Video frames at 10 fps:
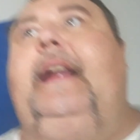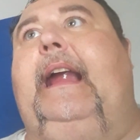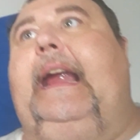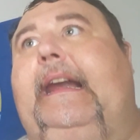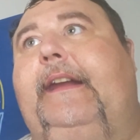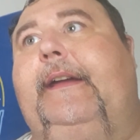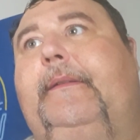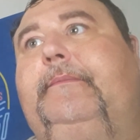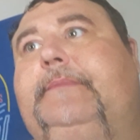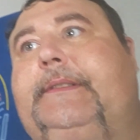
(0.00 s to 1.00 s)

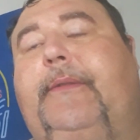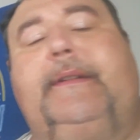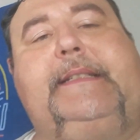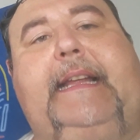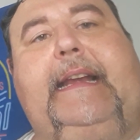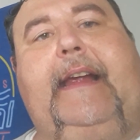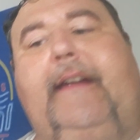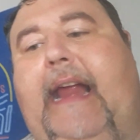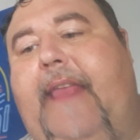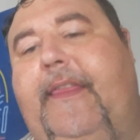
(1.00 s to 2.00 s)
And so we're sitting
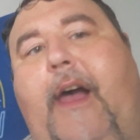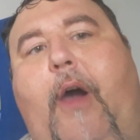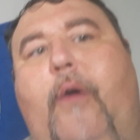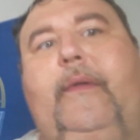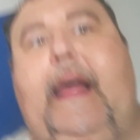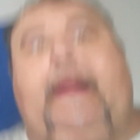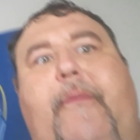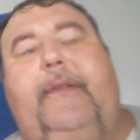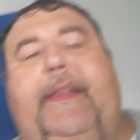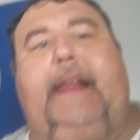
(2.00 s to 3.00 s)
there, and the whole night
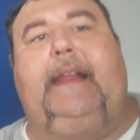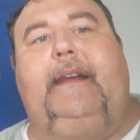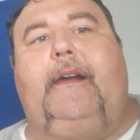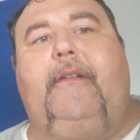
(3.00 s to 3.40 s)
we're thinking,